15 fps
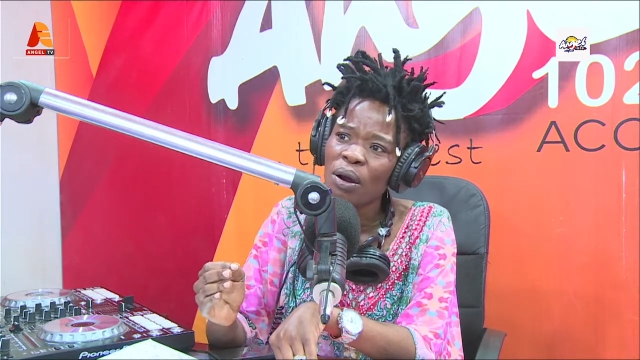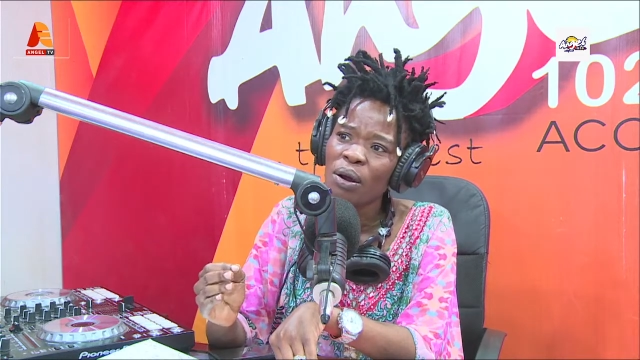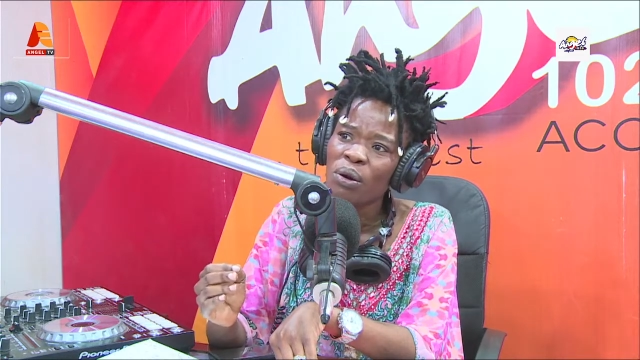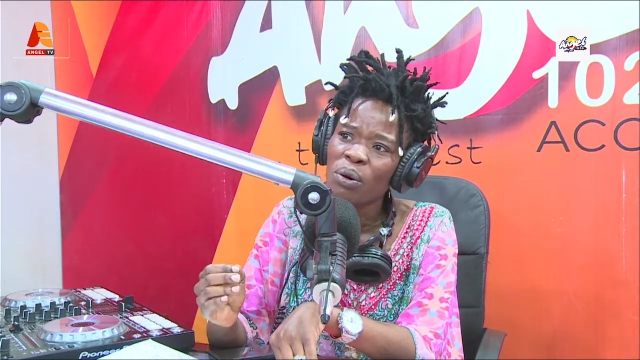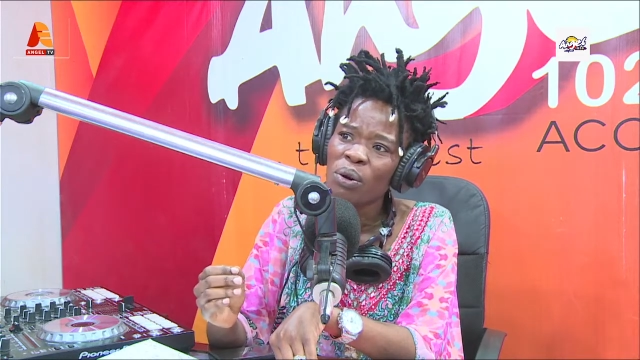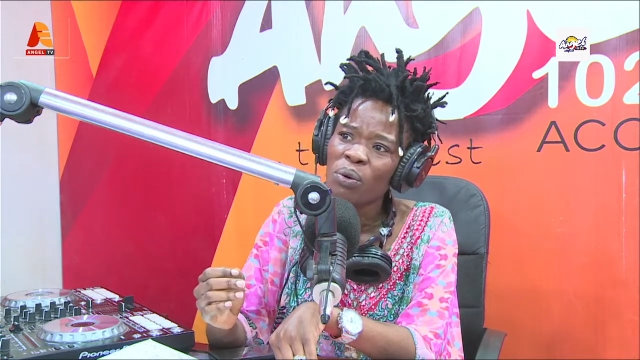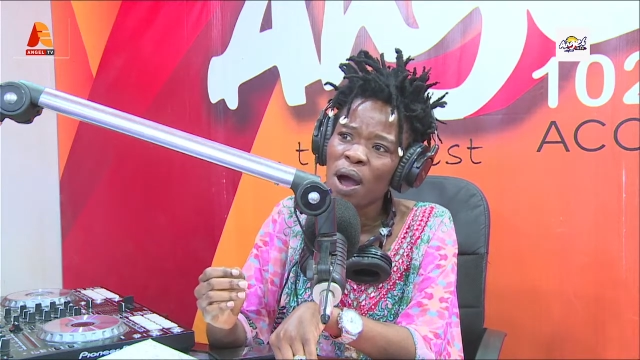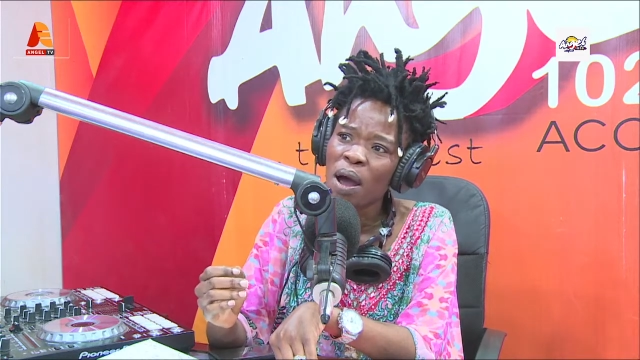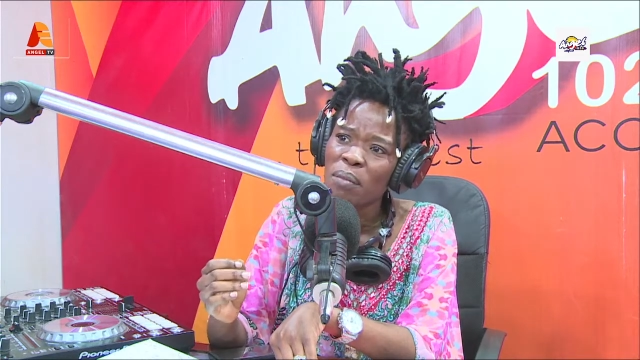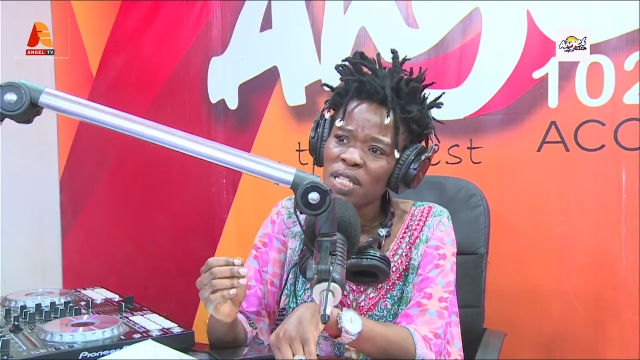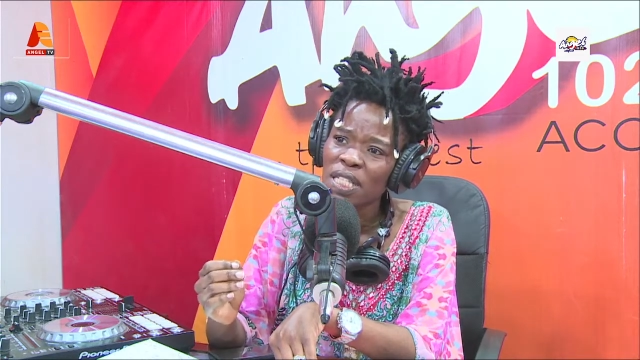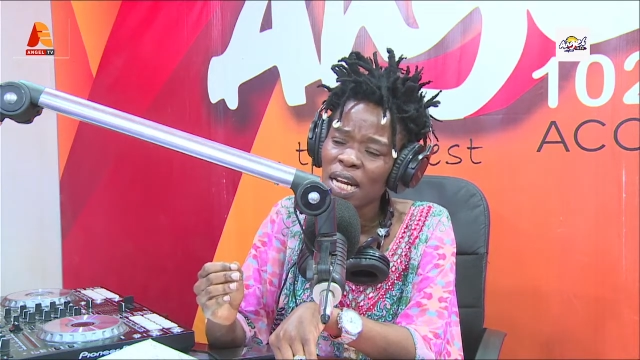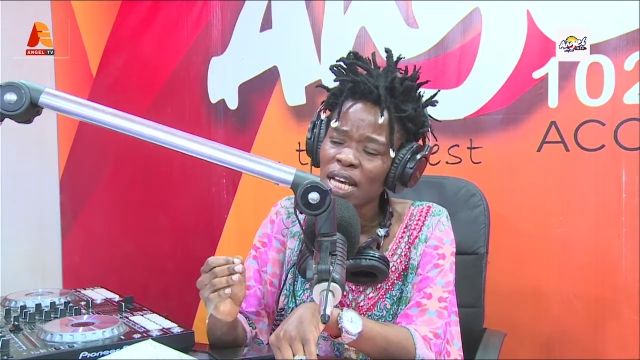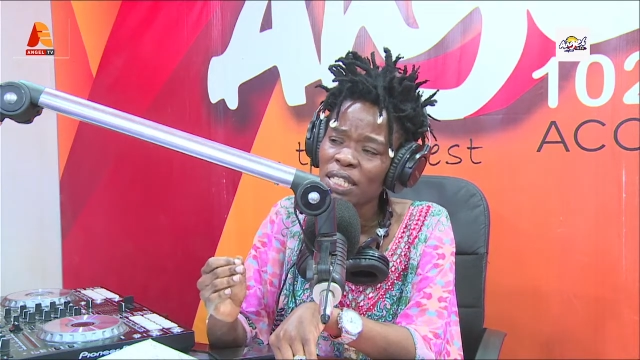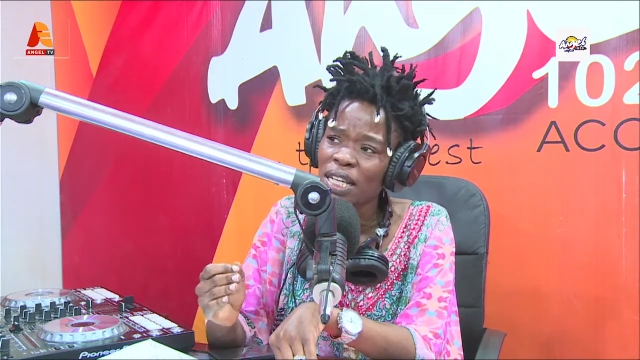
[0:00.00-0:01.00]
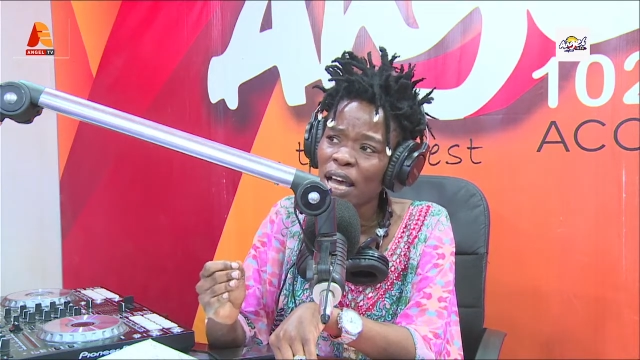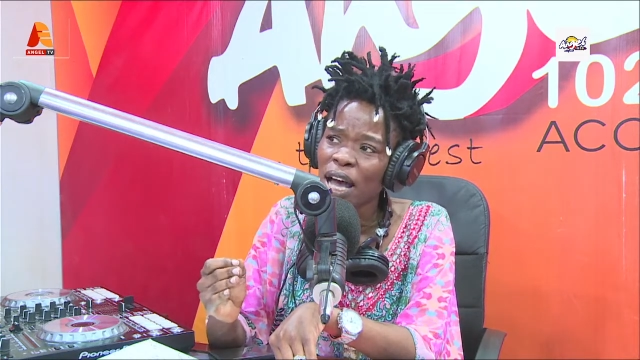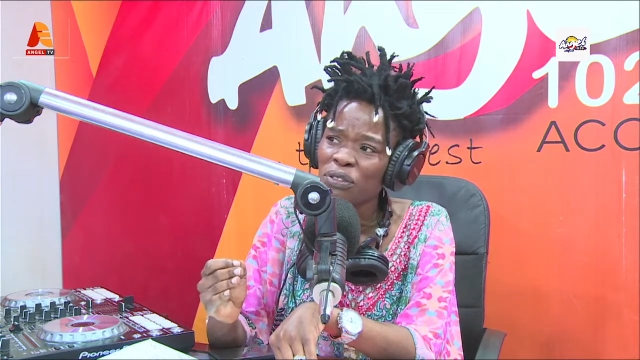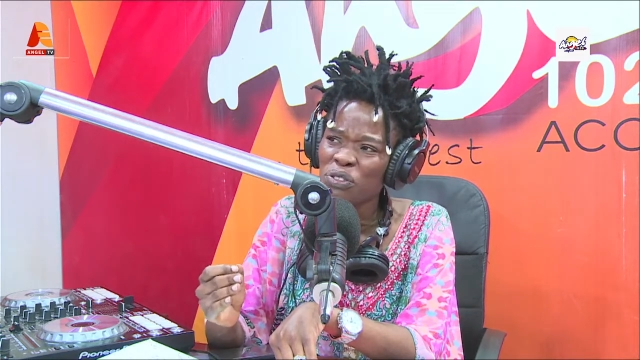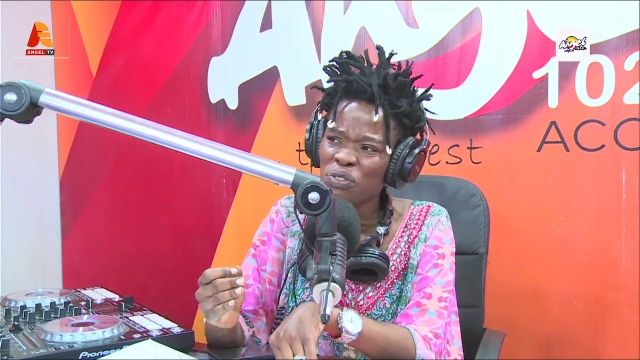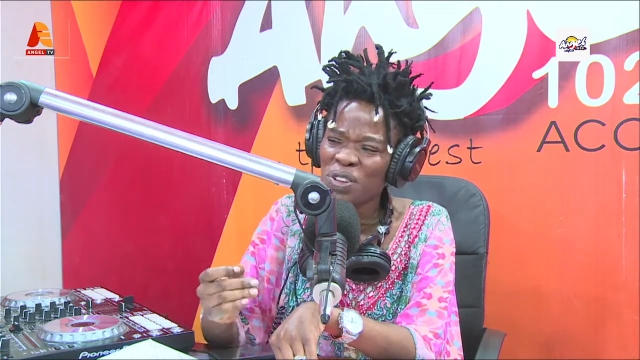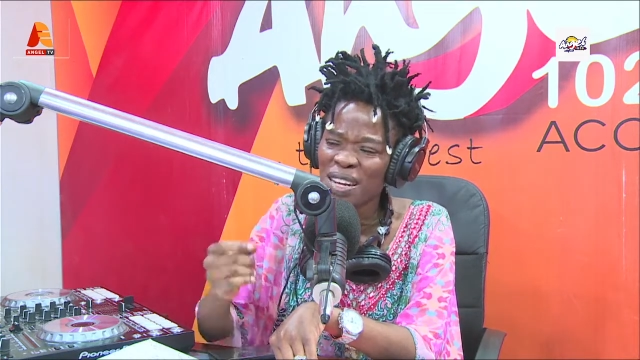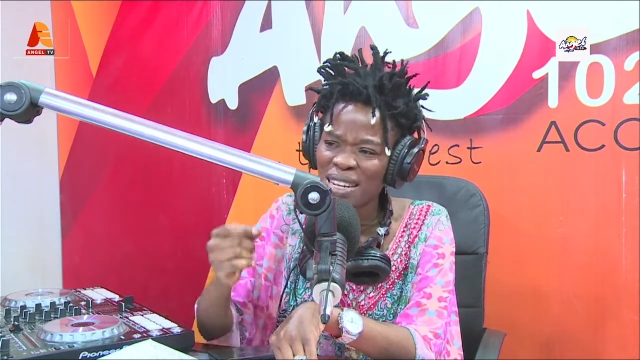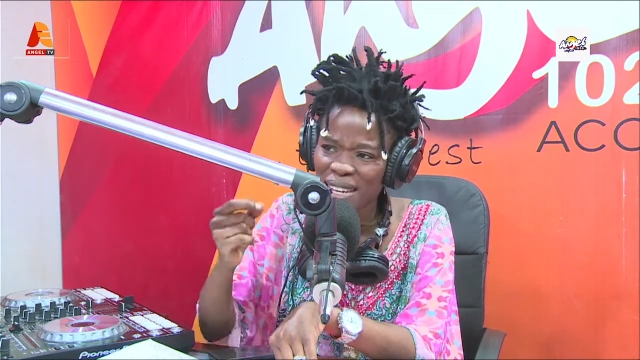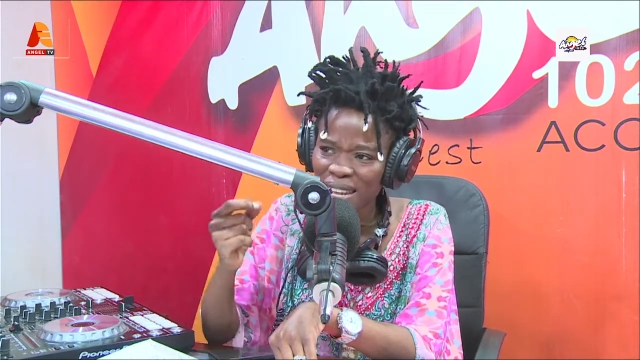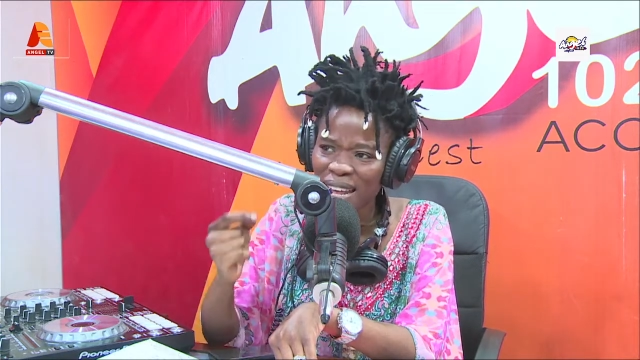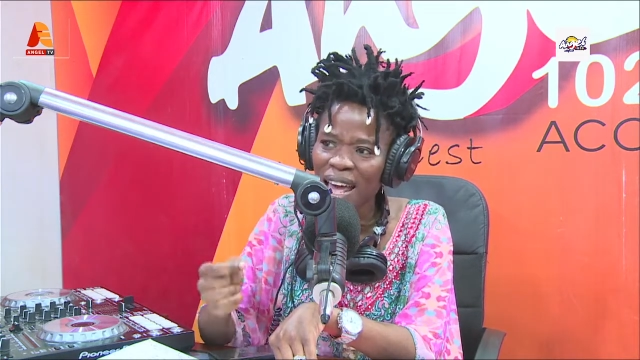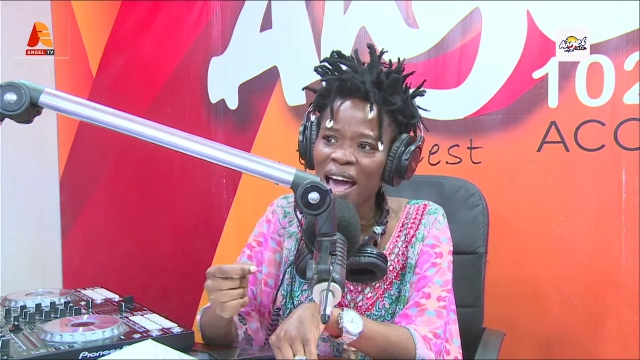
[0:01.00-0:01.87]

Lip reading: requirements, and I said I should share dear